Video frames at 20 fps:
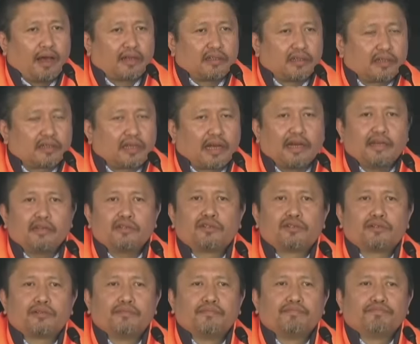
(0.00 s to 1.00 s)
Exercise
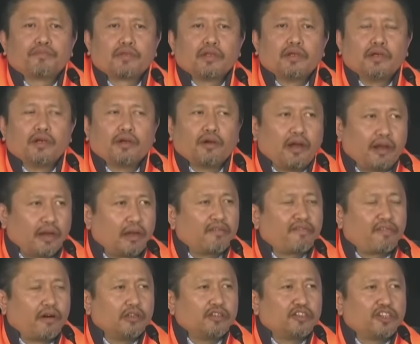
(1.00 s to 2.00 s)
your
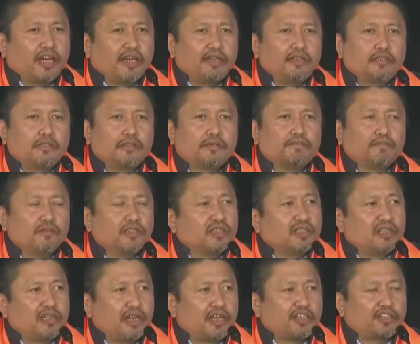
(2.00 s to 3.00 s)
adult franchise.
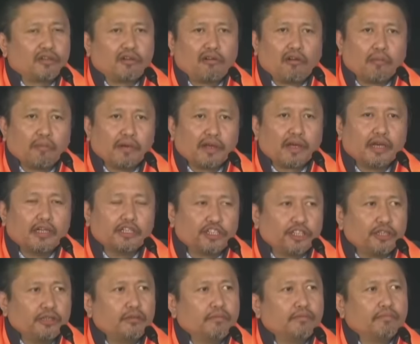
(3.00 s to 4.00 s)
This is a national
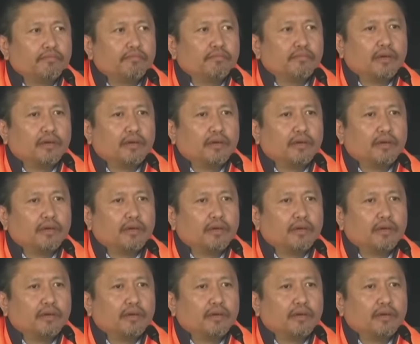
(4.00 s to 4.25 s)
obligation.